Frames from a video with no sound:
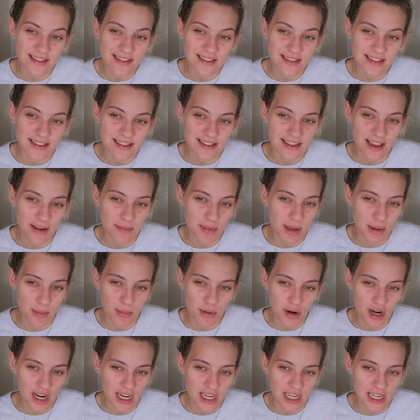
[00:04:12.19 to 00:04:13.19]
since I've been
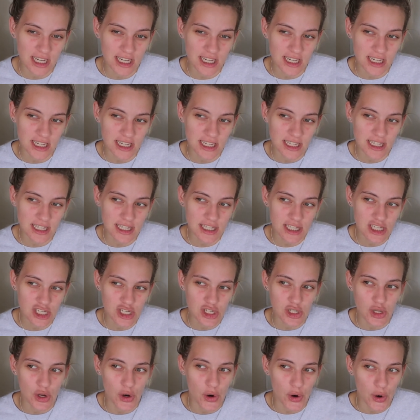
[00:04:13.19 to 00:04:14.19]
pregnant,
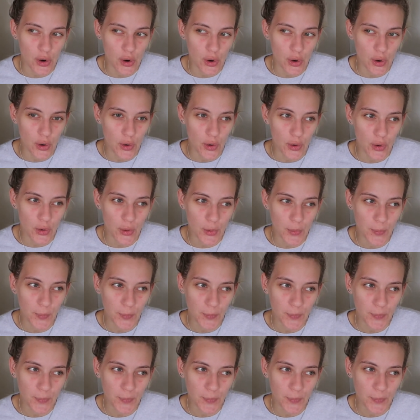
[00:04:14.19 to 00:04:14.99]
so